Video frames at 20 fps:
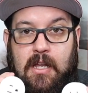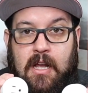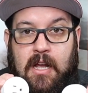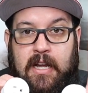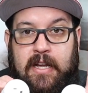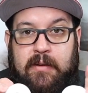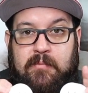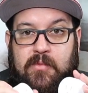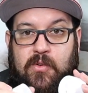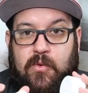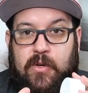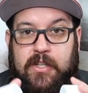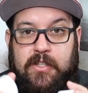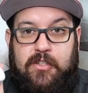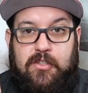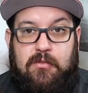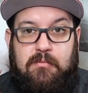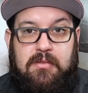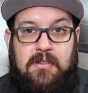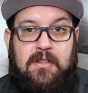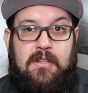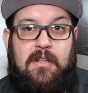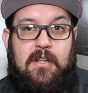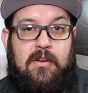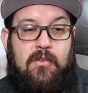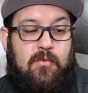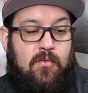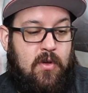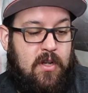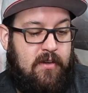I am going to
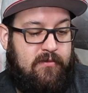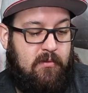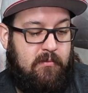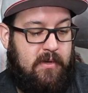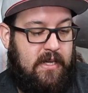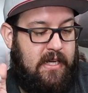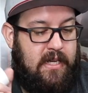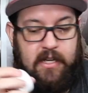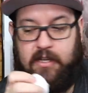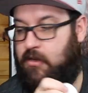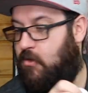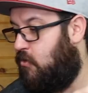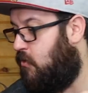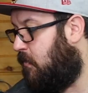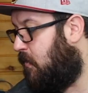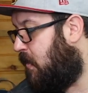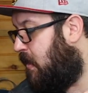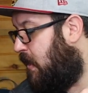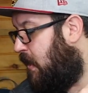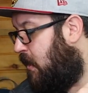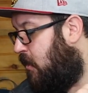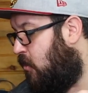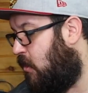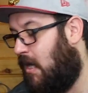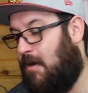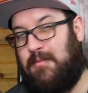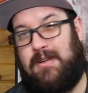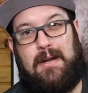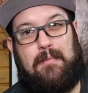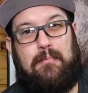plug one of them in over here.
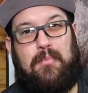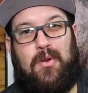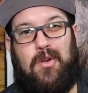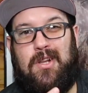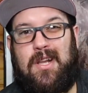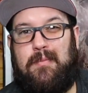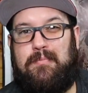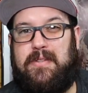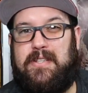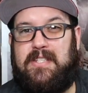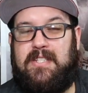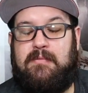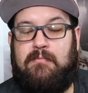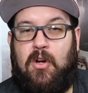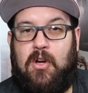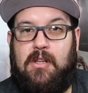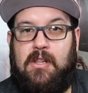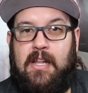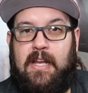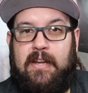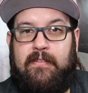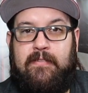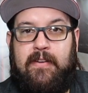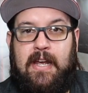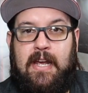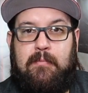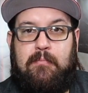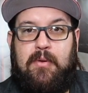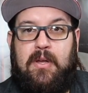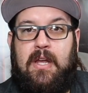I'm going to pull up the Smartlife
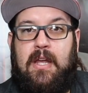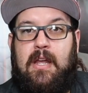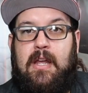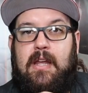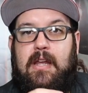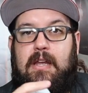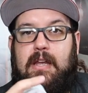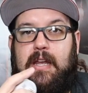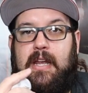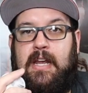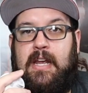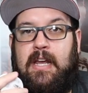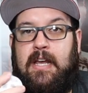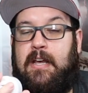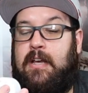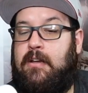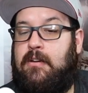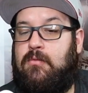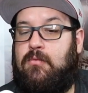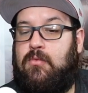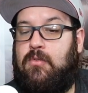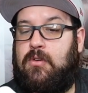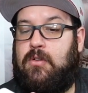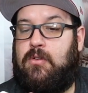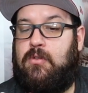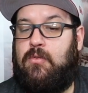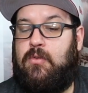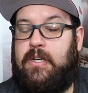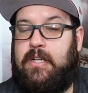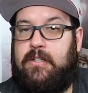app, and we're
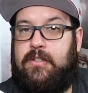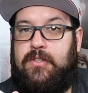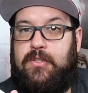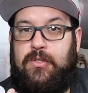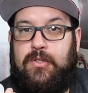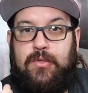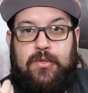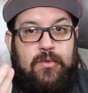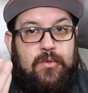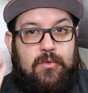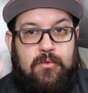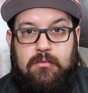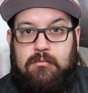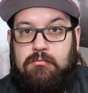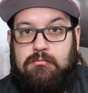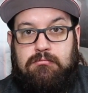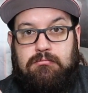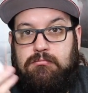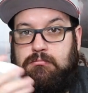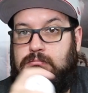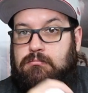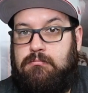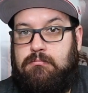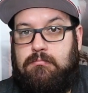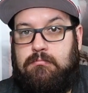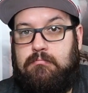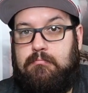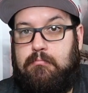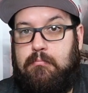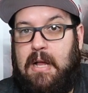going to
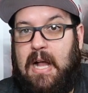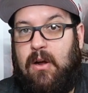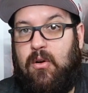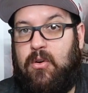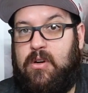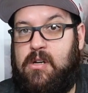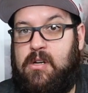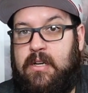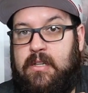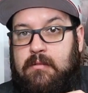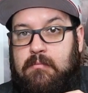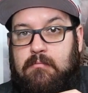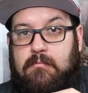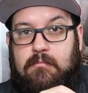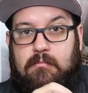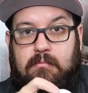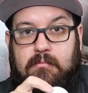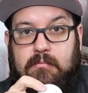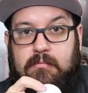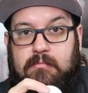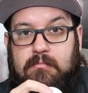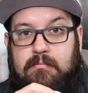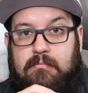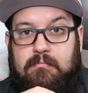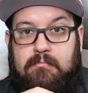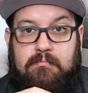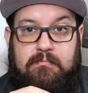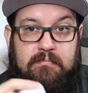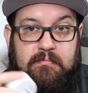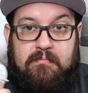power it on and
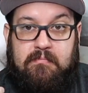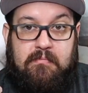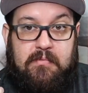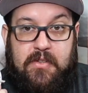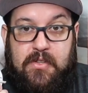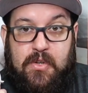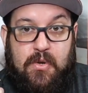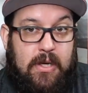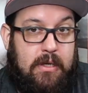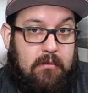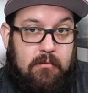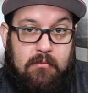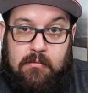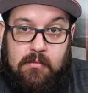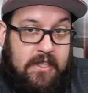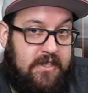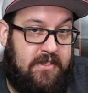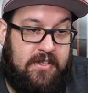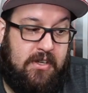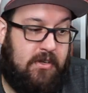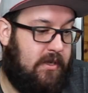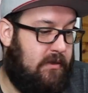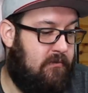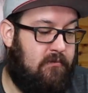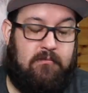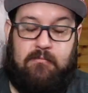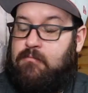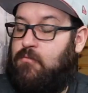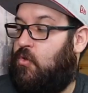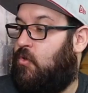do it. Let's do it.
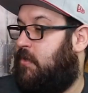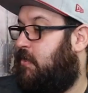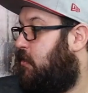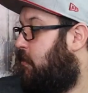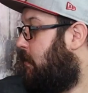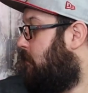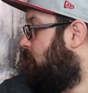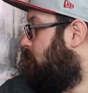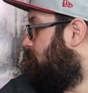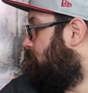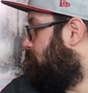We're going to do it.